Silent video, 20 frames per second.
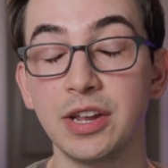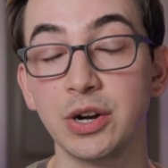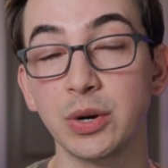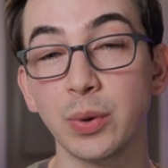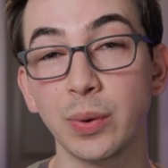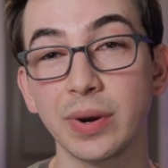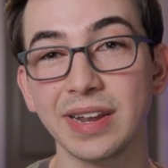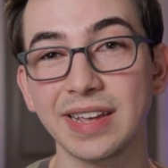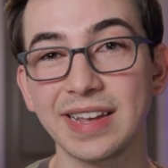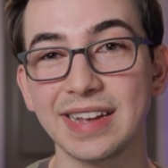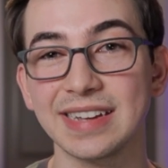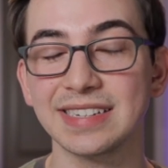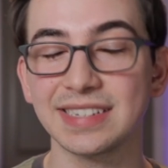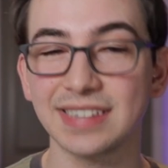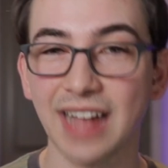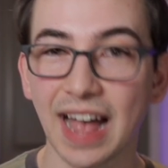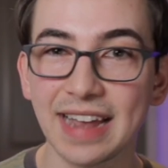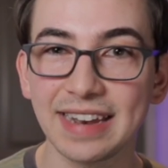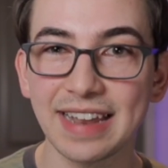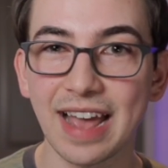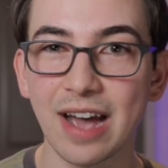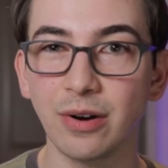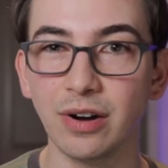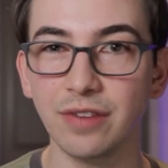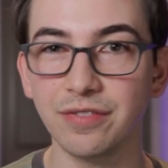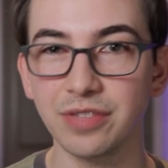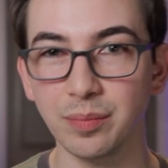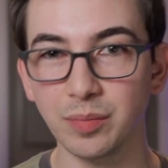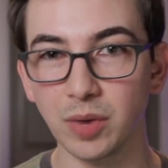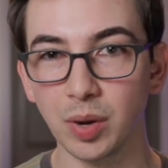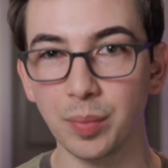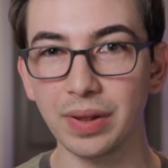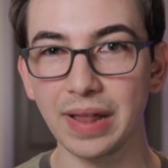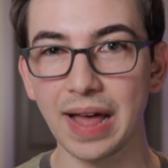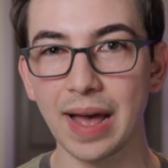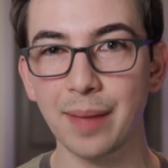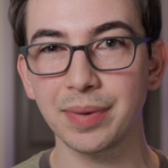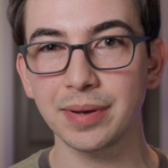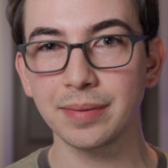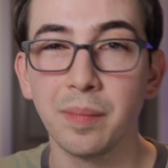you're going to get signed out of the mobile
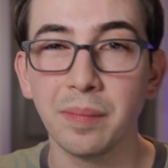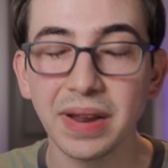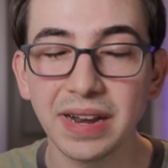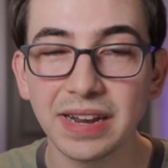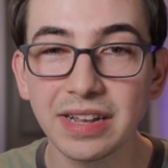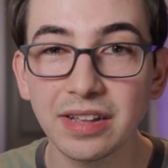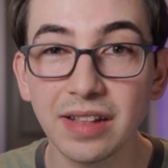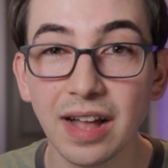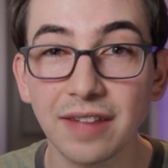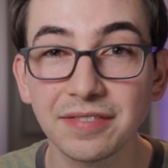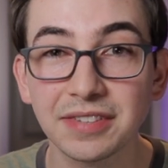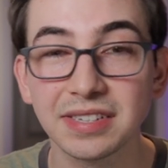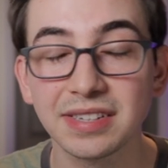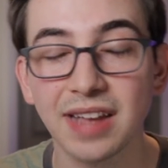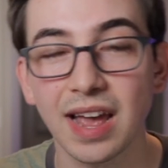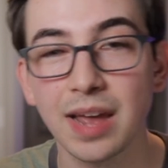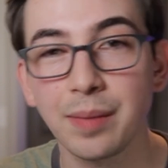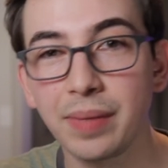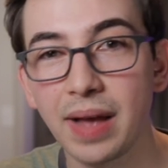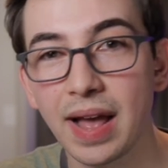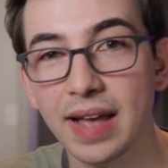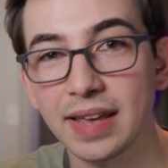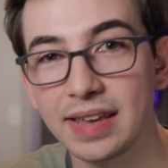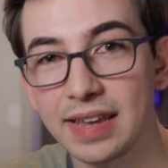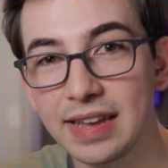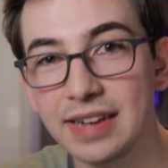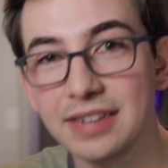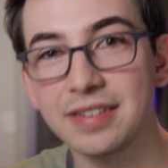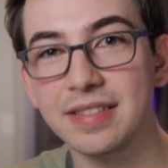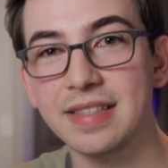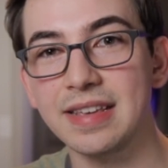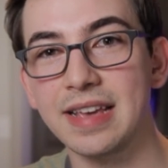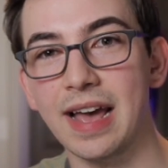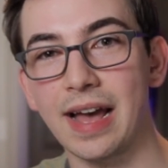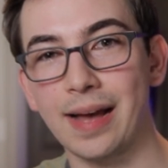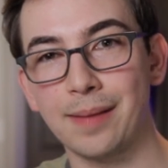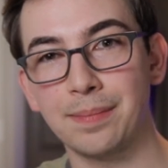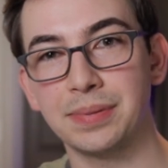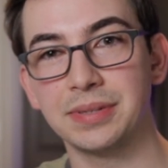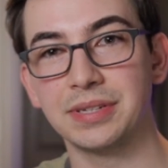app meaning you'll have to sign back into the app.